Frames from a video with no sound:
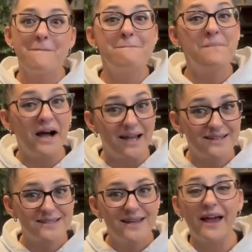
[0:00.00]

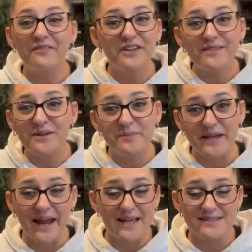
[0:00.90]
but every little
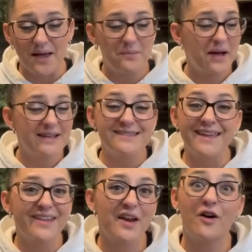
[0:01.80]
bit adds up. I
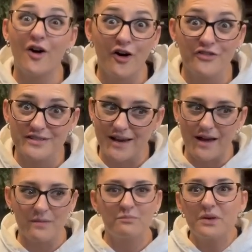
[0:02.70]
say that all the
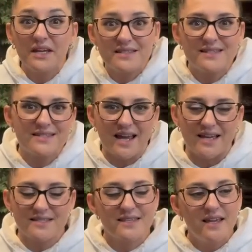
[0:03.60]
time because it
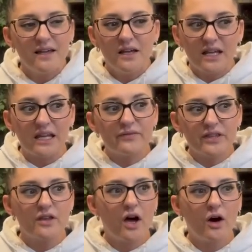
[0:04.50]
does.
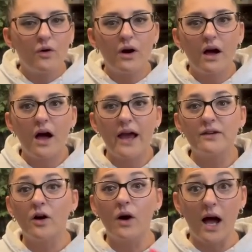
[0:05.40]
Even though I
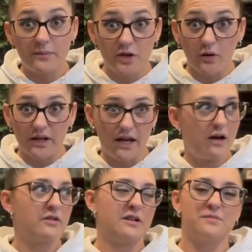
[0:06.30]
know I'm going
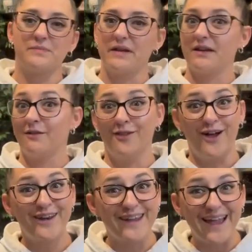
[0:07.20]
out and I'm spending a
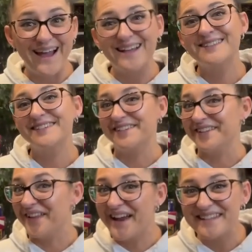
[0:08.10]
lot of gas and a
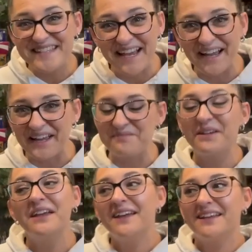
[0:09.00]
lot of time
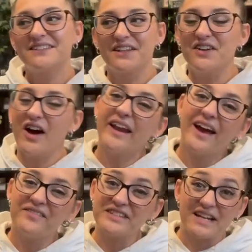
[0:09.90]
to not
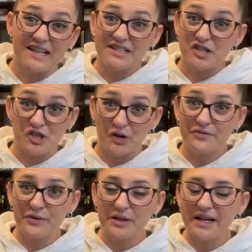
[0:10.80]
have a ton to show
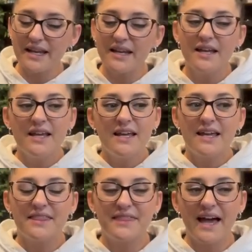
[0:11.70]
for it,
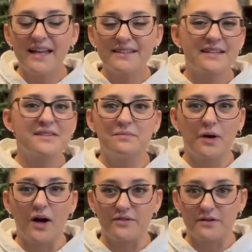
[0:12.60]
that doesn't
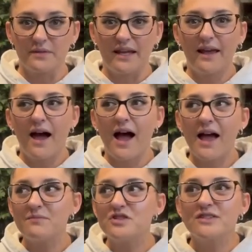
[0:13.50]
bother me.
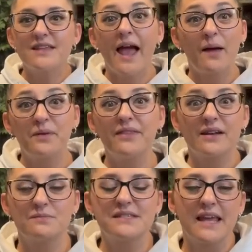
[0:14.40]
I'm just happy that
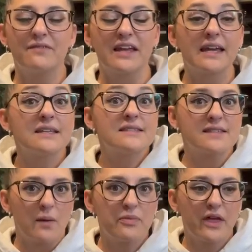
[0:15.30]
I'm saving
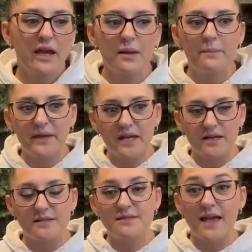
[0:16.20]
something,
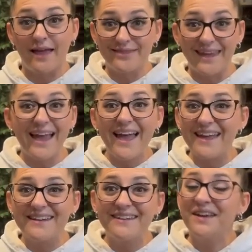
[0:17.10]
because at the
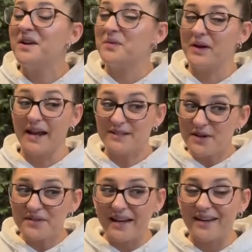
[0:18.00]
end, when I
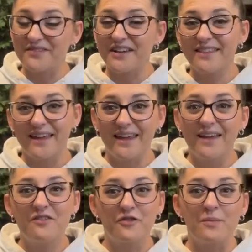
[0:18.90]
donate
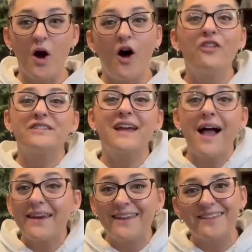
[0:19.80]
everything from all the
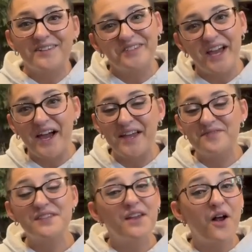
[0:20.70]
tiny little
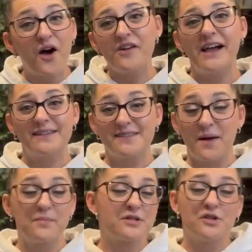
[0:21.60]
dives, it all adds
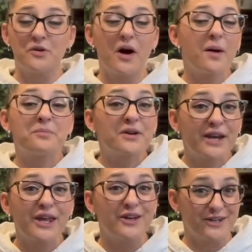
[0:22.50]
up to a
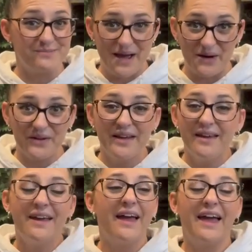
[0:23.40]
pretty good amount.
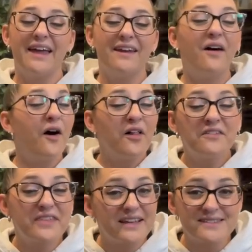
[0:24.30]
And all
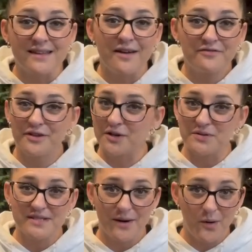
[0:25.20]
of that stuff
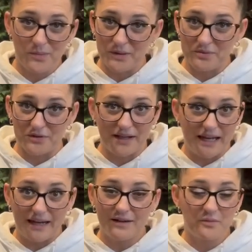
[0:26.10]
goes to help people in
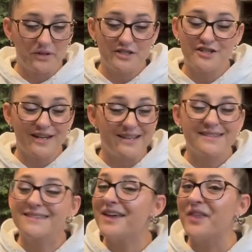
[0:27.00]
need, which
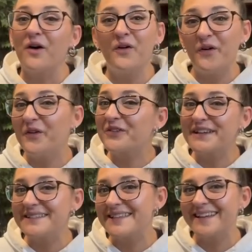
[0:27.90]
is the whole
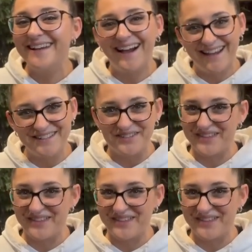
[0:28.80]
reason I do